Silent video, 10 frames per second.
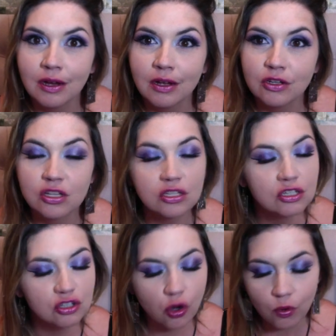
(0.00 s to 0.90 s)

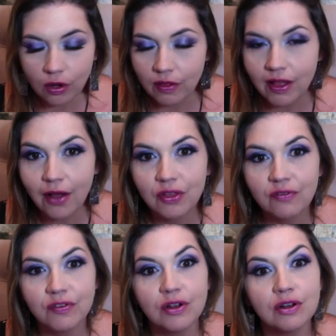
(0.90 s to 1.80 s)
Just don't allow the
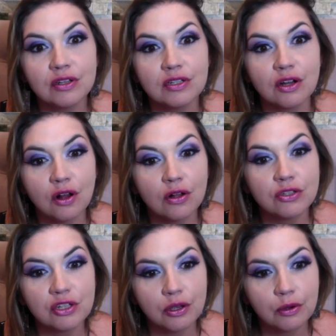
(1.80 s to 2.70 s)
fear to halt
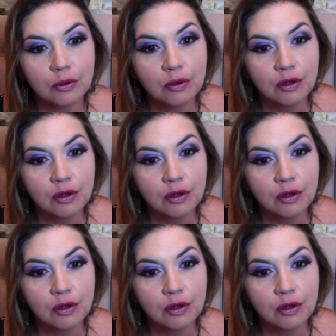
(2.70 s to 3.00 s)
you.